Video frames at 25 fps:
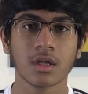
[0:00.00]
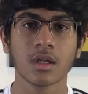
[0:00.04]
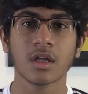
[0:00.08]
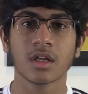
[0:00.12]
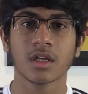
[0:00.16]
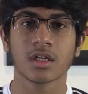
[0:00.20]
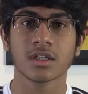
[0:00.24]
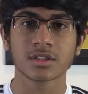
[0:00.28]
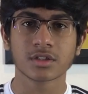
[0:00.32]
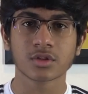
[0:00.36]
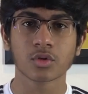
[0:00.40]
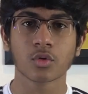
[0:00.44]

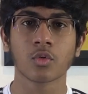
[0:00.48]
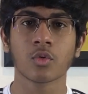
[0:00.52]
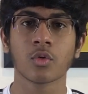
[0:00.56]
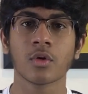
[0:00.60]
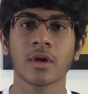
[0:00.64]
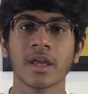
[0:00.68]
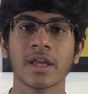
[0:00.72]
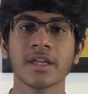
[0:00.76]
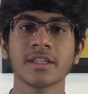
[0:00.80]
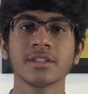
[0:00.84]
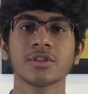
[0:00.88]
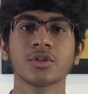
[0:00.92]
So,
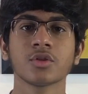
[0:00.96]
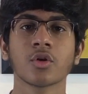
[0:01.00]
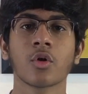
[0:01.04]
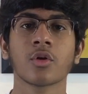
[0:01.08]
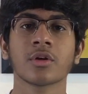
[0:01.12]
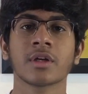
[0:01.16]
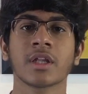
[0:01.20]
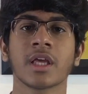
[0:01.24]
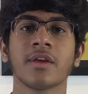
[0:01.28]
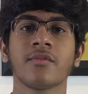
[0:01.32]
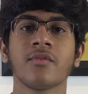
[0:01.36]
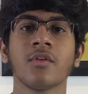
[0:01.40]
in
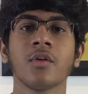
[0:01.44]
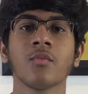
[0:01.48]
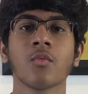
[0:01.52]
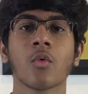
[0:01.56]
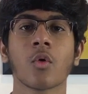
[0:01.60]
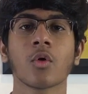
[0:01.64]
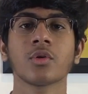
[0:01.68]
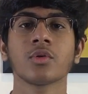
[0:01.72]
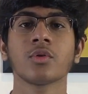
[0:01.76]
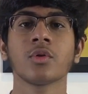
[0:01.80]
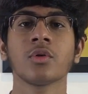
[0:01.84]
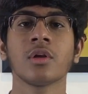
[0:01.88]
short, if you
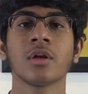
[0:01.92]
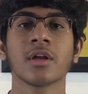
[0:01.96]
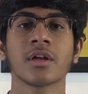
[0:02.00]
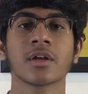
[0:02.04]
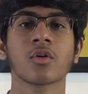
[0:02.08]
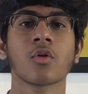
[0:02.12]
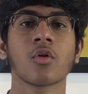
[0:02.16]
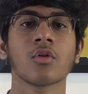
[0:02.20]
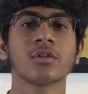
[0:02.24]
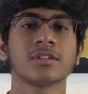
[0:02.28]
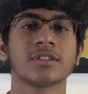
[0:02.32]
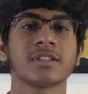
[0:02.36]
want to learn
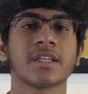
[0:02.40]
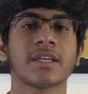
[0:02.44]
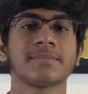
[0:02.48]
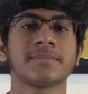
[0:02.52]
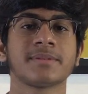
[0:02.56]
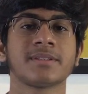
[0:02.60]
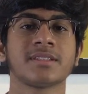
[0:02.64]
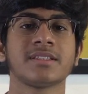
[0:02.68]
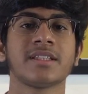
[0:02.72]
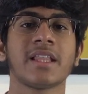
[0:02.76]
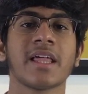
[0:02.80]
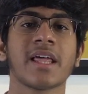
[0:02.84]

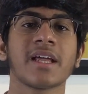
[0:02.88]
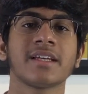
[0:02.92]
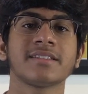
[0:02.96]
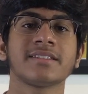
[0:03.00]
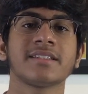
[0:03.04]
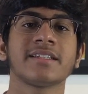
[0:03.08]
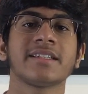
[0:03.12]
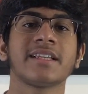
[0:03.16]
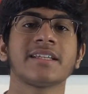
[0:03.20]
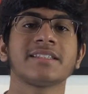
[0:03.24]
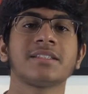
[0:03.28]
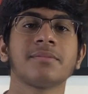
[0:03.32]
concepts, then I
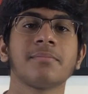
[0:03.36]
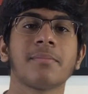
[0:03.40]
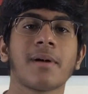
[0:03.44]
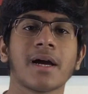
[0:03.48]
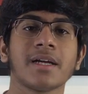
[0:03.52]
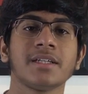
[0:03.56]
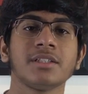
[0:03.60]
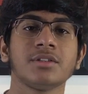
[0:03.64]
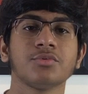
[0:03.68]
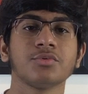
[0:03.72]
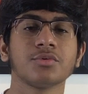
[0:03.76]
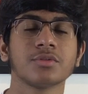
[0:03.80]
suggest
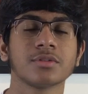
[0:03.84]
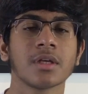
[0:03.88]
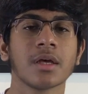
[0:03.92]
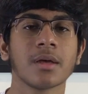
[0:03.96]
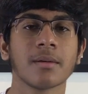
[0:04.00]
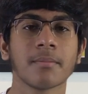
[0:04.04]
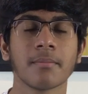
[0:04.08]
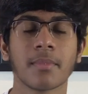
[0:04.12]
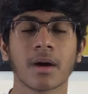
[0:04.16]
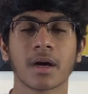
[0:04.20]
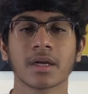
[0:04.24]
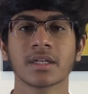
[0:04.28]
Byju's.
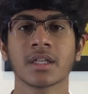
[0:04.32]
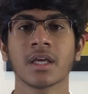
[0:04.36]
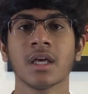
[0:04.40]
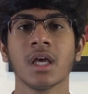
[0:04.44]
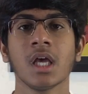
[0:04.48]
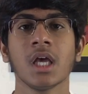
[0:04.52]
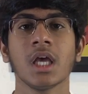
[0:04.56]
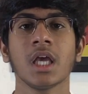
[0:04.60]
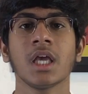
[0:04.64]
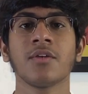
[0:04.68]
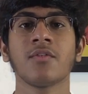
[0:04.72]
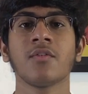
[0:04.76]
But
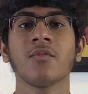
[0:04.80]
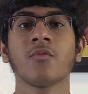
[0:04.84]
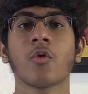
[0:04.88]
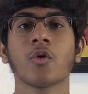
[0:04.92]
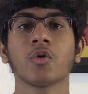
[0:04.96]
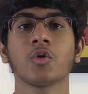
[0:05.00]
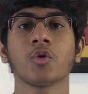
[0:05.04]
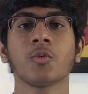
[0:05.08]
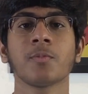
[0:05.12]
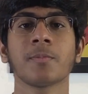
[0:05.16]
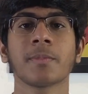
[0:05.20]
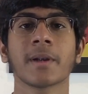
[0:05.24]
if you
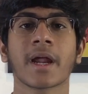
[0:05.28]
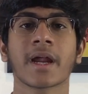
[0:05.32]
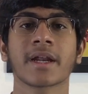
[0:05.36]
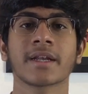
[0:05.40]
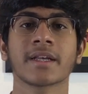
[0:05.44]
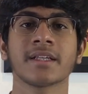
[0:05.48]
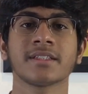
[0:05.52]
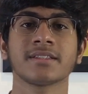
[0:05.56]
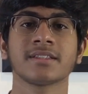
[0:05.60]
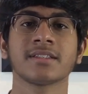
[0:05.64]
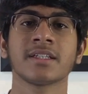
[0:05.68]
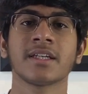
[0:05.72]
want to
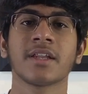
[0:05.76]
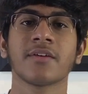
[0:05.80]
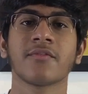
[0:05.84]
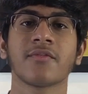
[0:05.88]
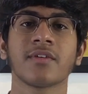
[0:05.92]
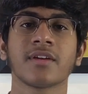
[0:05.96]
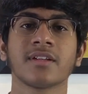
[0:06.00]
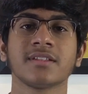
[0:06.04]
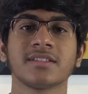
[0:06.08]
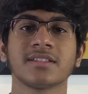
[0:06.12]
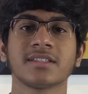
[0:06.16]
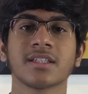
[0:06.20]
practice the
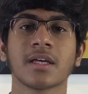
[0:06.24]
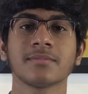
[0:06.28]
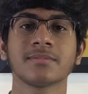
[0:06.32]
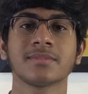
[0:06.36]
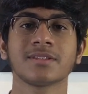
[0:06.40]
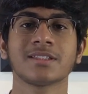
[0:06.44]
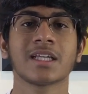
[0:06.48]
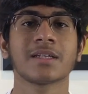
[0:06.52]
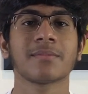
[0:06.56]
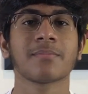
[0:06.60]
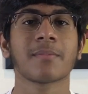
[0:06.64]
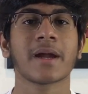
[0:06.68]
different sums
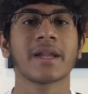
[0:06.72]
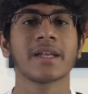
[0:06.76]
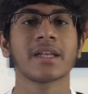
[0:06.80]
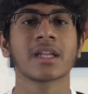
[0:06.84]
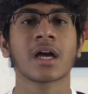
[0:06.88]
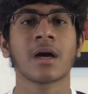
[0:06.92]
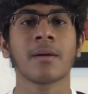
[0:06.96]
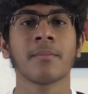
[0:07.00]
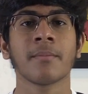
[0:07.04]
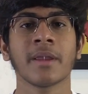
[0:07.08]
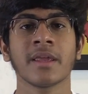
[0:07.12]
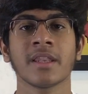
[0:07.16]
that might
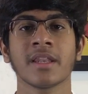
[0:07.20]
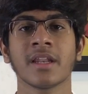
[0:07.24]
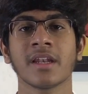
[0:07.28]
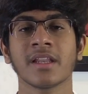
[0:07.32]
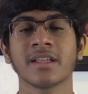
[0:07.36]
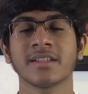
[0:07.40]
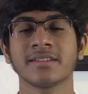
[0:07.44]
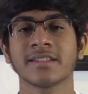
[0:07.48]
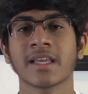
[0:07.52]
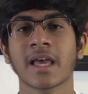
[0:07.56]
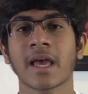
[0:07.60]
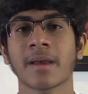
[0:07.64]
come in an
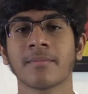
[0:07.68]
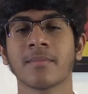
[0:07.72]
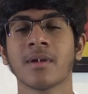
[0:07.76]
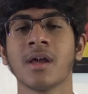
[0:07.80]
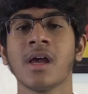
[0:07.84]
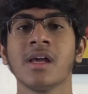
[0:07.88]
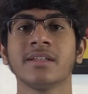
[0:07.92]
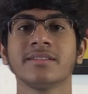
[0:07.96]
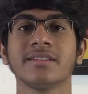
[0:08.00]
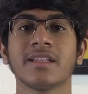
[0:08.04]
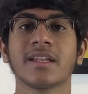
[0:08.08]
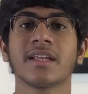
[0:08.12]
exam,
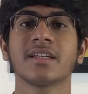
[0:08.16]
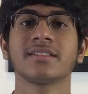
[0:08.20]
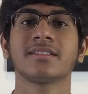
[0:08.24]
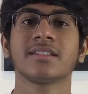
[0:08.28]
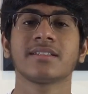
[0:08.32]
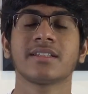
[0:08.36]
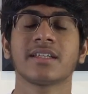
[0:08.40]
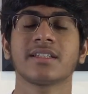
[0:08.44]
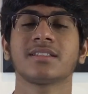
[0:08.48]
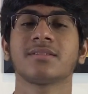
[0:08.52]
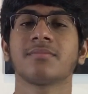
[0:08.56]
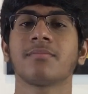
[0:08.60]
then I
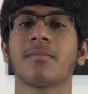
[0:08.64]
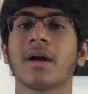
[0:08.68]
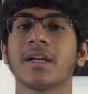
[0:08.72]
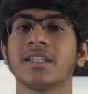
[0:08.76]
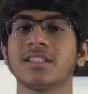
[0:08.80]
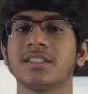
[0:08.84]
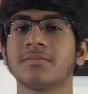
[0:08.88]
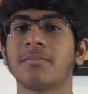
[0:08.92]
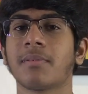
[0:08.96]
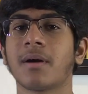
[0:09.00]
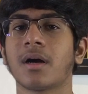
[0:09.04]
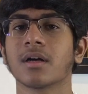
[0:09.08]
suggest
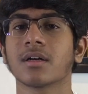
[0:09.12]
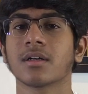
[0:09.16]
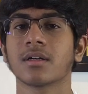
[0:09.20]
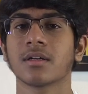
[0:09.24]
MindSpark.